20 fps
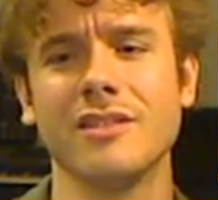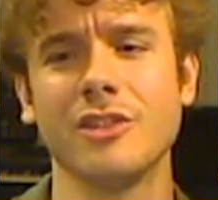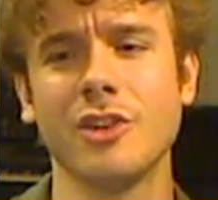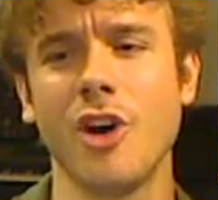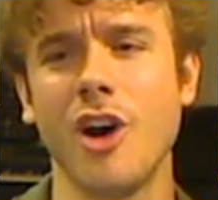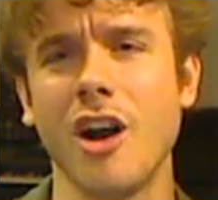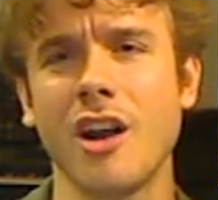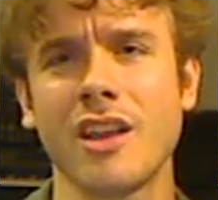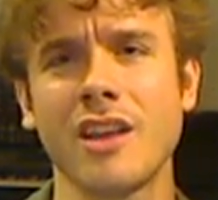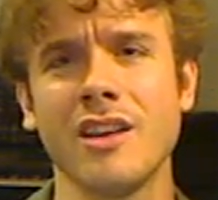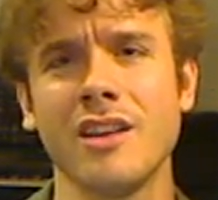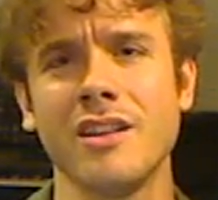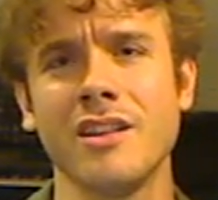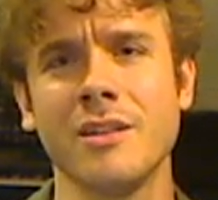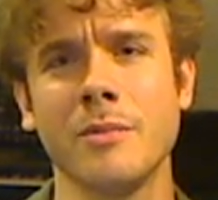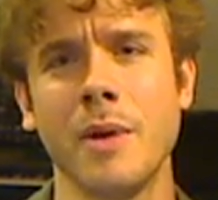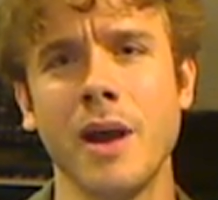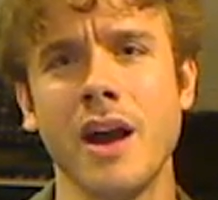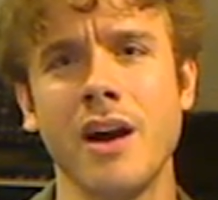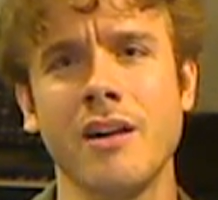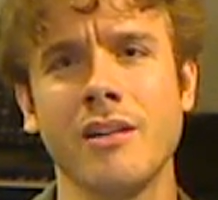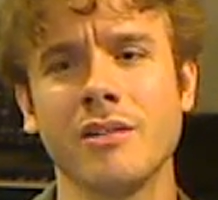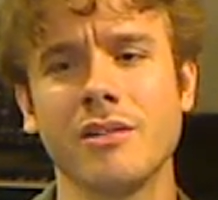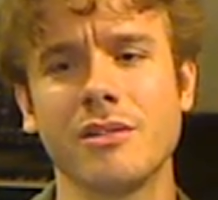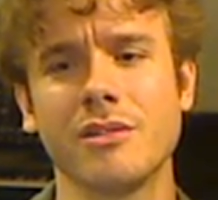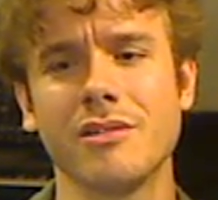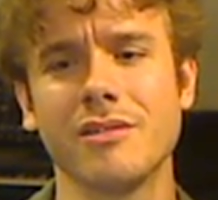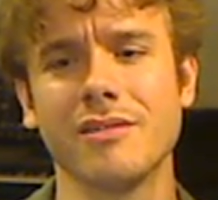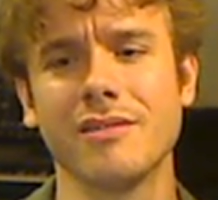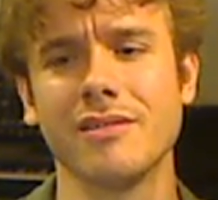talking about
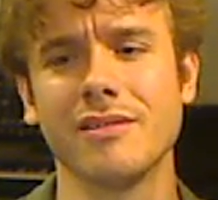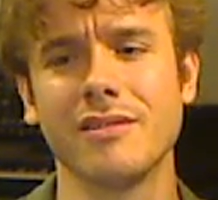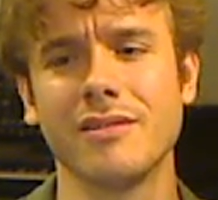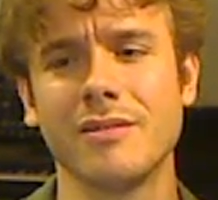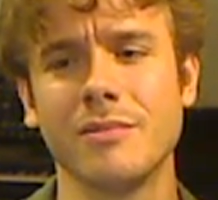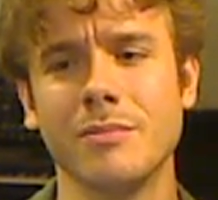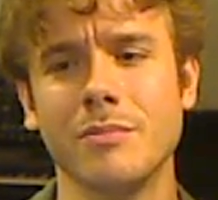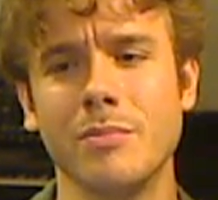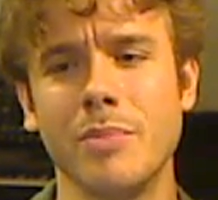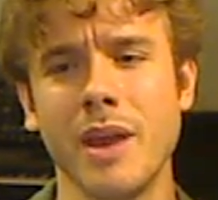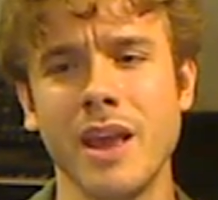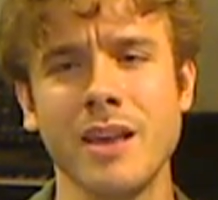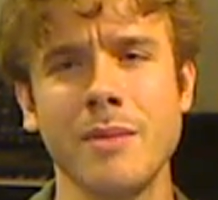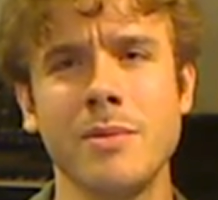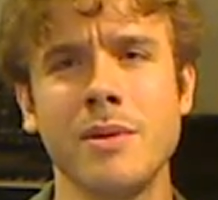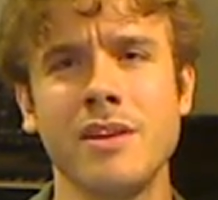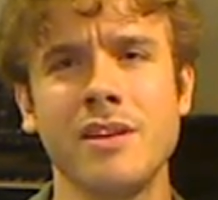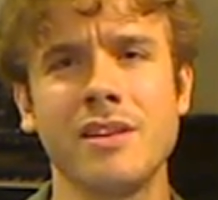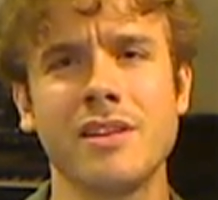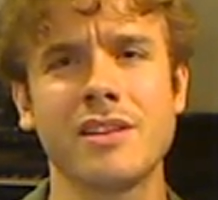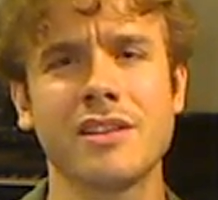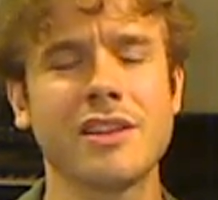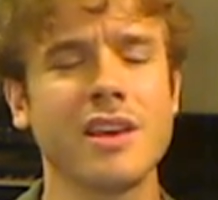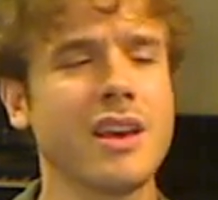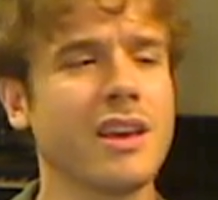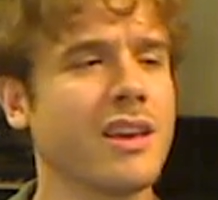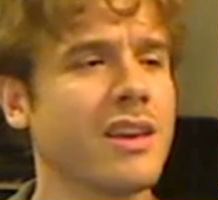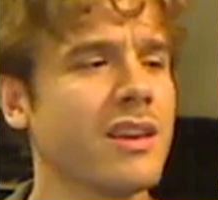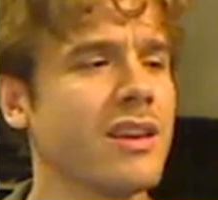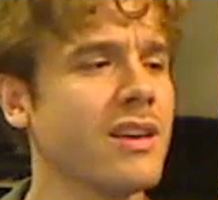baby, it's
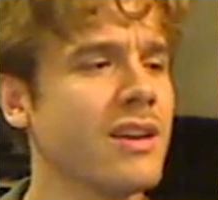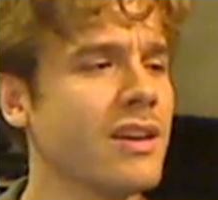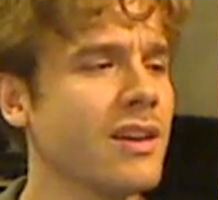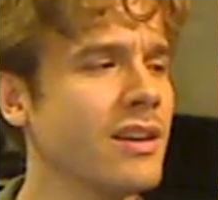like,